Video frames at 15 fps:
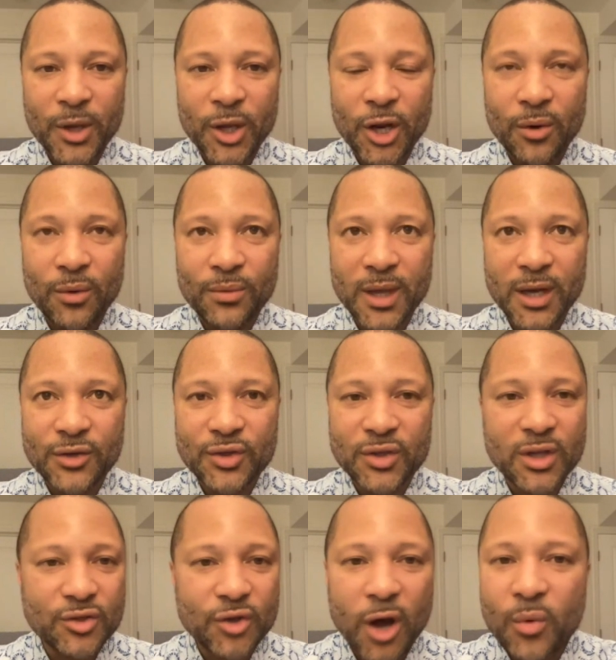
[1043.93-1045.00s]
You know, there's
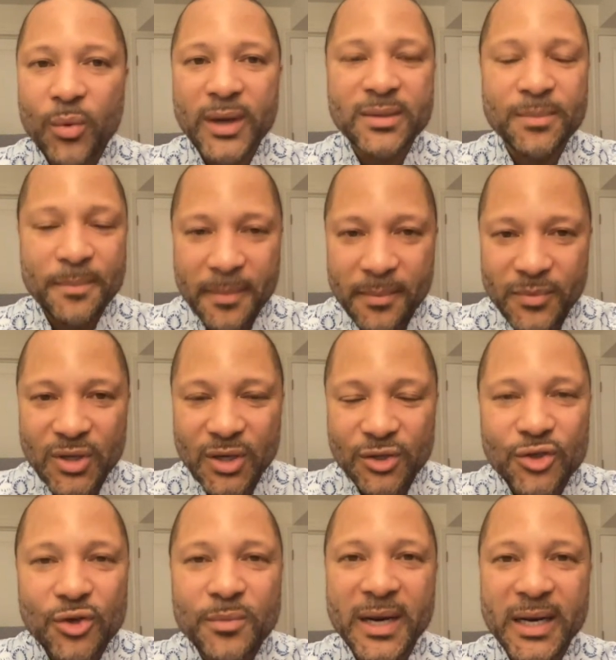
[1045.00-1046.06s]

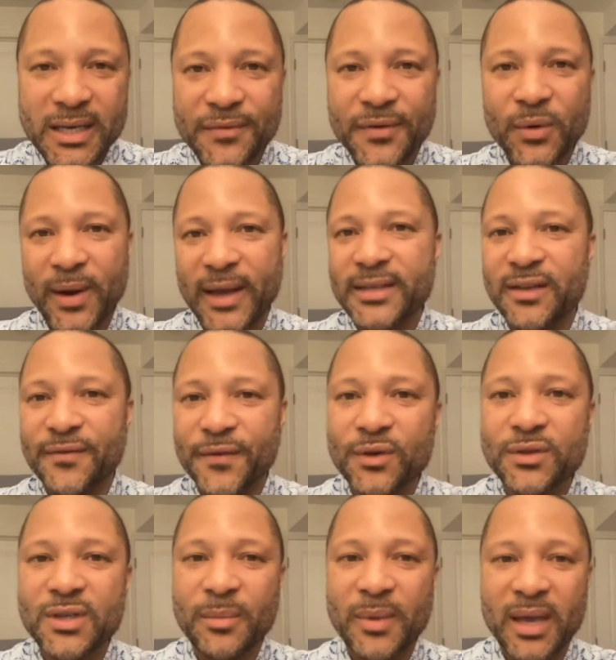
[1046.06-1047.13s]
so many different ways that
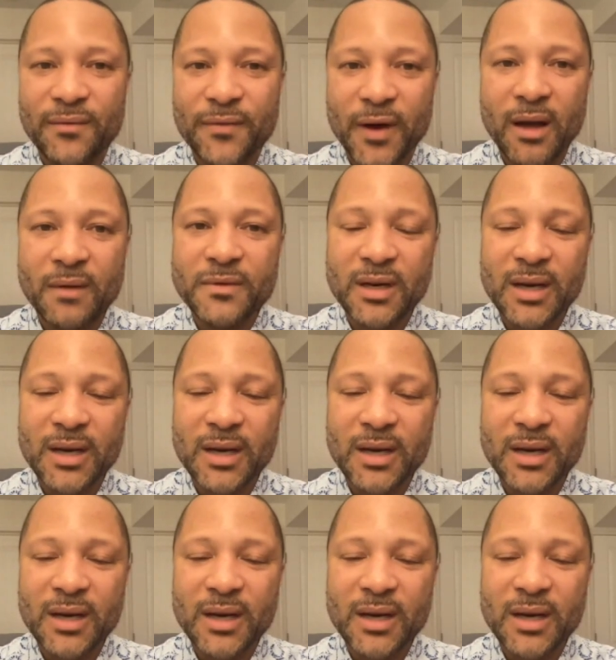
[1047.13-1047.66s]
folks can be involved.